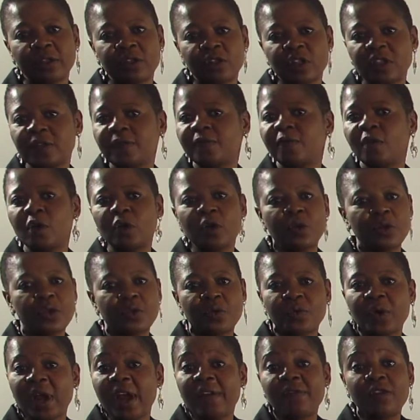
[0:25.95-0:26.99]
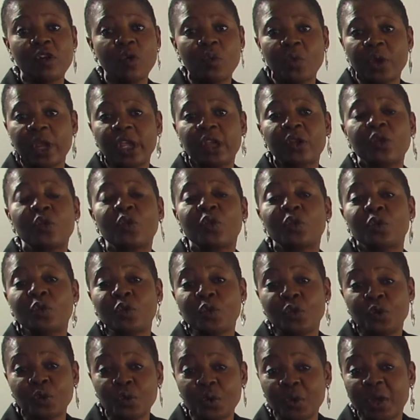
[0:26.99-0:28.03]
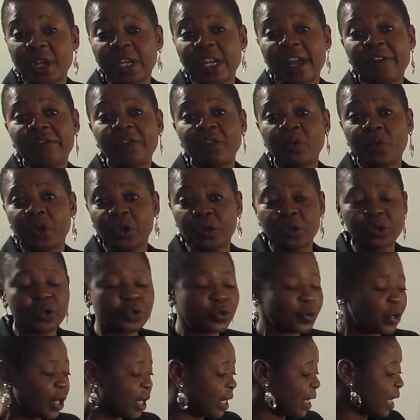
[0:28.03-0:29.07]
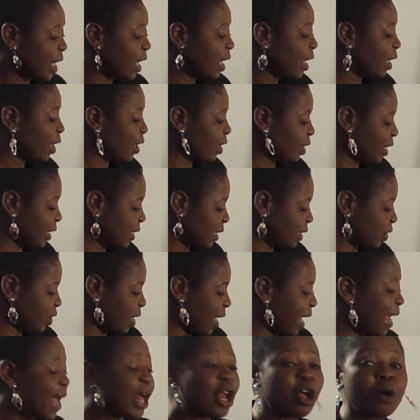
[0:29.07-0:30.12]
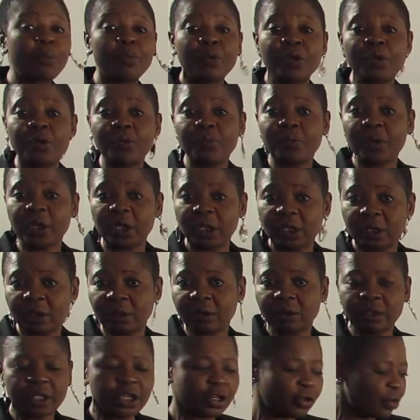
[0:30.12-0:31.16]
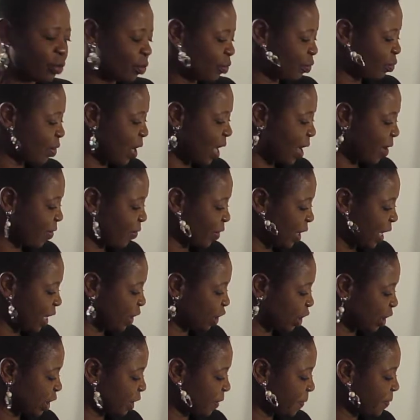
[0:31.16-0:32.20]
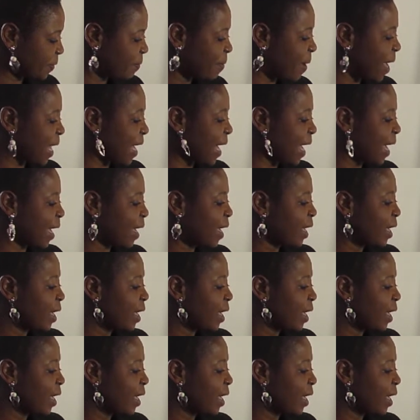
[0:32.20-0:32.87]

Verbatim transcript: Just follow through every week. You, you do it every week. You do it, because this is going to help you build, you know, your relationships better.